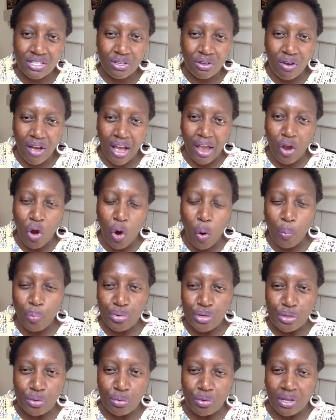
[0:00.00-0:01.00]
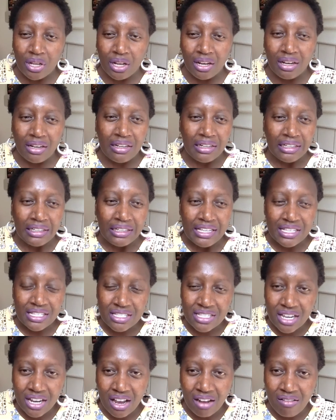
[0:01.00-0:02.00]
So I hope you will
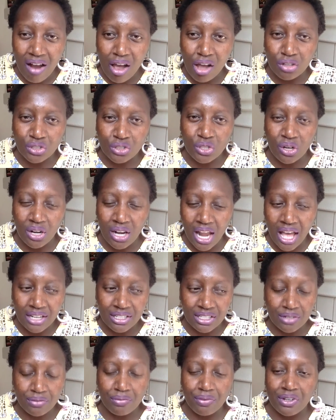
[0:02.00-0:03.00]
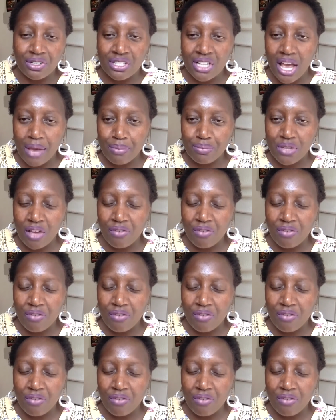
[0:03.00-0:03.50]
stick around to learn different types.